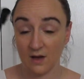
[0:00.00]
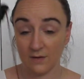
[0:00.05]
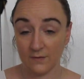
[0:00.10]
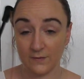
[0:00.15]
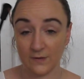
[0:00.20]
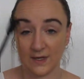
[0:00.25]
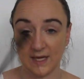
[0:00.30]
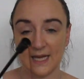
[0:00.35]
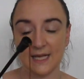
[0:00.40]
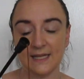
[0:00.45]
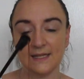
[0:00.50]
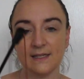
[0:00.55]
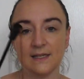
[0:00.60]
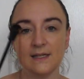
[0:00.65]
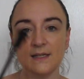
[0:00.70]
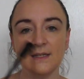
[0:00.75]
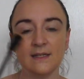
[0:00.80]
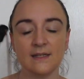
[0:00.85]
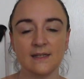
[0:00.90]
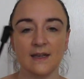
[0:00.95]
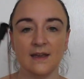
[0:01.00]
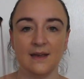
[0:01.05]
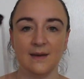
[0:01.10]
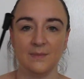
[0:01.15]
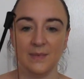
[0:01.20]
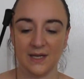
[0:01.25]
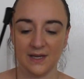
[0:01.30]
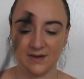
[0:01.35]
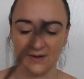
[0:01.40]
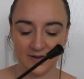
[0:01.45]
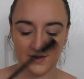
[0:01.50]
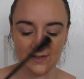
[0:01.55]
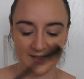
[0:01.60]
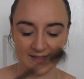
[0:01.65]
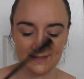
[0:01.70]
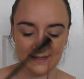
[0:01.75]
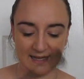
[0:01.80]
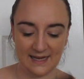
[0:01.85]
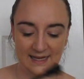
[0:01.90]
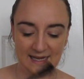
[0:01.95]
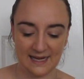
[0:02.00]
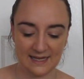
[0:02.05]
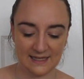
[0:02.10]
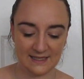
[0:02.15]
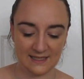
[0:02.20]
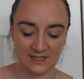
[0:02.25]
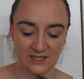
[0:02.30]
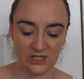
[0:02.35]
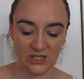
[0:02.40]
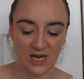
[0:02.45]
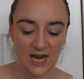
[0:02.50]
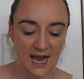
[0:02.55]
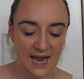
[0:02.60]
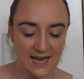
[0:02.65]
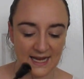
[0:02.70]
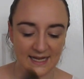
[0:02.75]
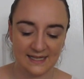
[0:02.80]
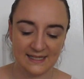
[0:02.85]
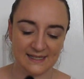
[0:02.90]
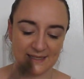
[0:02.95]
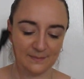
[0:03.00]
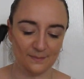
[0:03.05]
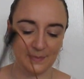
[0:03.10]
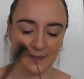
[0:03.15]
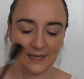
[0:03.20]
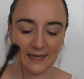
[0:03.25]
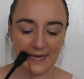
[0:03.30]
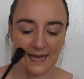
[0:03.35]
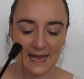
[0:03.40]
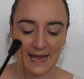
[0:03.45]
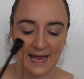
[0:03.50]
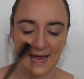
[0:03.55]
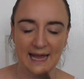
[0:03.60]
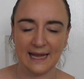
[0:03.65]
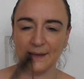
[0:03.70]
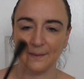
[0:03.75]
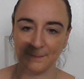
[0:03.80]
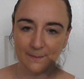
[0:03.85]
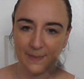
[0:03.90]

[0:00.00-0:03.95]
for kittens because they get to chase and play and